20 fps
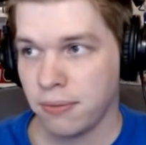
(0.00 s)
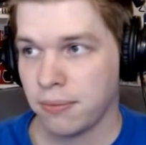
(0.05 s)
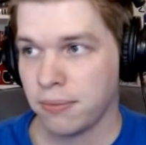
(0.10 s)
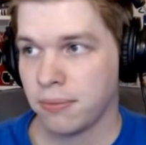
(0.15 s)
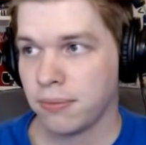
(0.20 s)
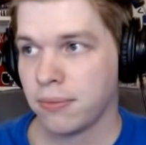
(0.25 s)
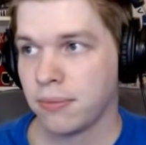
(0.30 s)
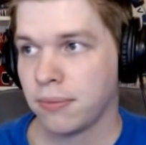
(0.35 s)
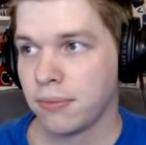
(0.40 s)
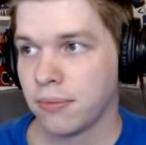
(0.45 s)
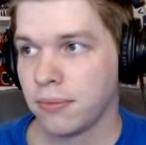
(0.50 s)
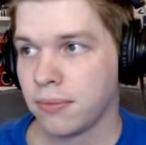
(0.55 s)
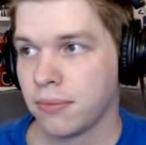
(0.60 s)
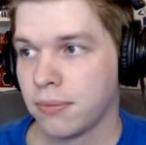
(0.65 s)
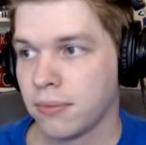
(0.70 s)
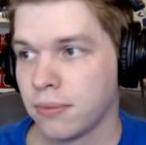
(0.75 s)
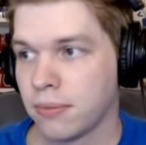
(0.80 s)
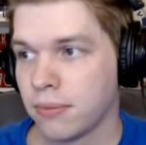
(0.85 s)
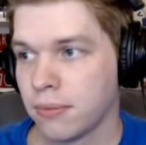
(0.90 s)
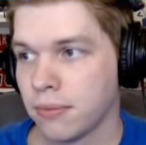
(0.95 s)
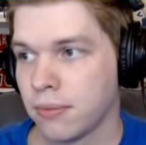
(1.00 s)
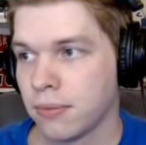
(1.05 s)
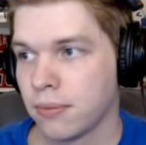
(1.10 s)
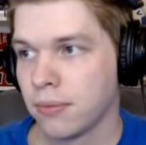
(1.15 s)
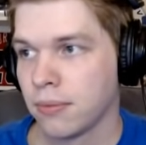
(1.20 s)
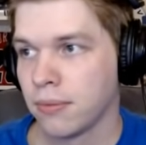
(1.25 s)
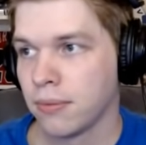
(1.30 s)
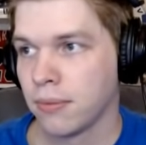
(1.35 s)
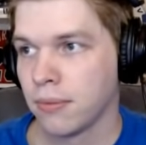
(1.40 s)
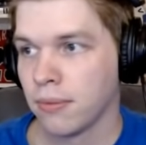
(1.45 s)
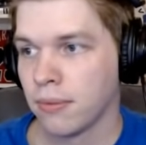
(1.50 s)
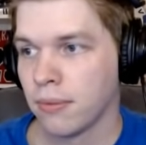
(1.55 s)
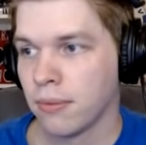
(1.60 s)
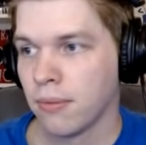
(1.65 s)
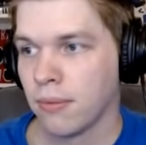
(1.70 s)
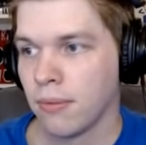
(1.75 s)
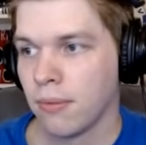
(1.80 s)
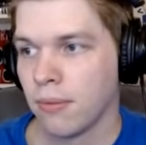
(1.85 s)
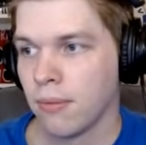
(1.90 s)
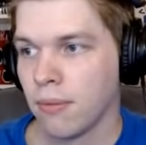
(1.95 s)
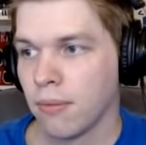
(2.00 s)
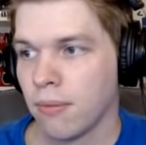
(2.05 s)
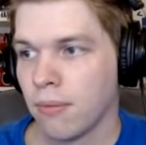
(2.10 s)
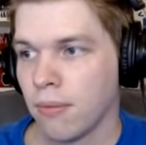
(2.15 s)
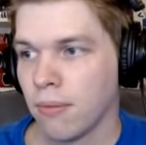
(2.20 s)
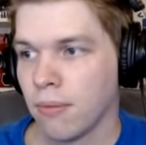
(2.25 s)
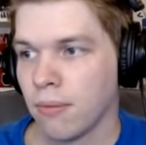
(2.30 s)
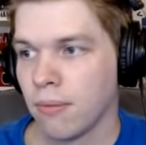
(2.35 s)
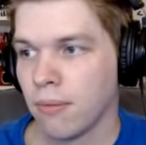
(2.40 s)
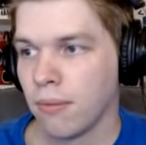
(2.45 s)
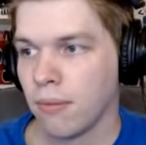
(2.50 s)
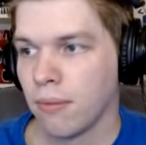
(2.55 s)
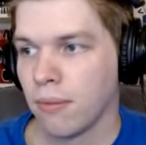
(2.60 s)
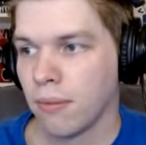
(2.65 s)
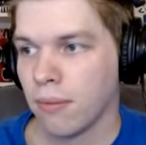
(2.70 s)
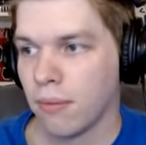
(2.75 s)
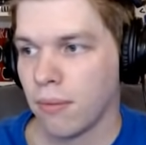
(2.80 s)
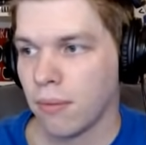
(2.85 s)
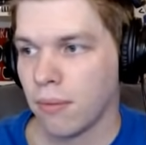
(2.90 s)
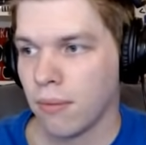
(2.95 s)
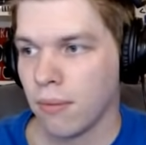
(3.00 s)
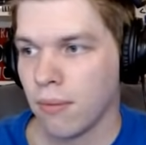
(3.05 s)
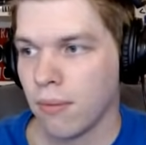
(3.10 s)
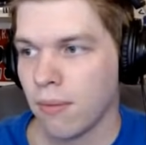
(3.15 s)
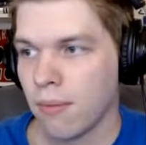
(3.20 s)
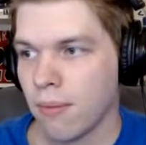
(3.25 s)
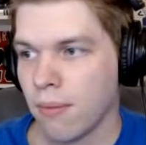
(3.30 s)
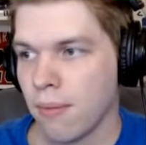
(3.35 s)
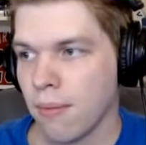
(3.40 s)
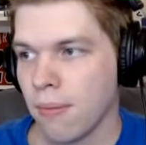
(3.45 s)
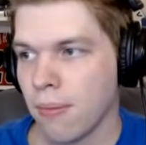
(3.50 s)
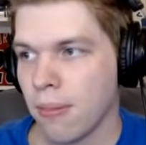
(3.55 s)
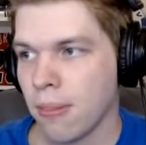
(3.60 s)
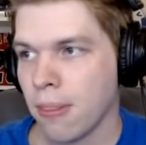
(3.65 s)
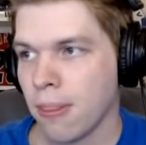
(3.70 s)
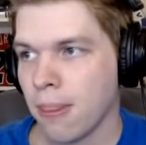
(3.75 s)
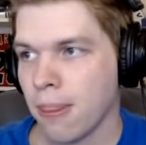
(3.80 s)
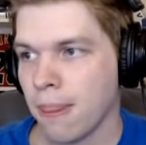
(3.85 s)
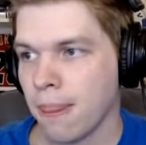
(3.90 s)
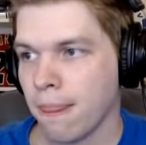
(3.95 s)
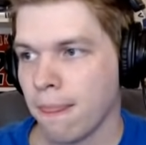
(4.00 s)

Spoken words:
(silent)